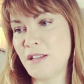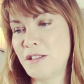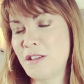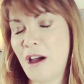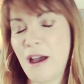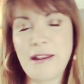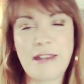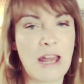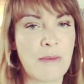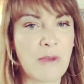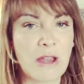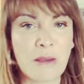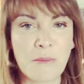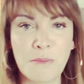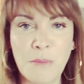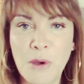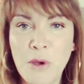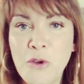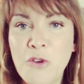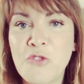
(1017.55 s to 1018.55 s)
dynamic
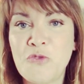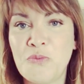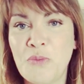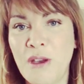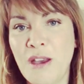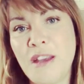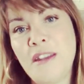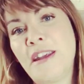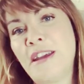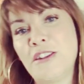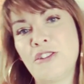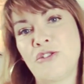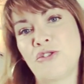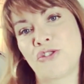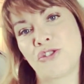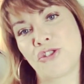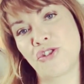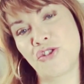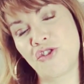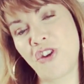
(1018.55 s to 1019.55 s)
movement in
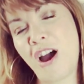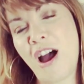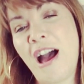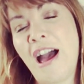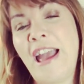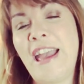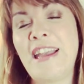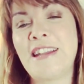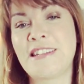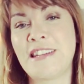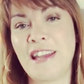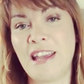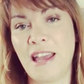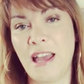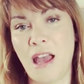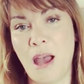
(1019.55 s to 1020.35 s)
your stride.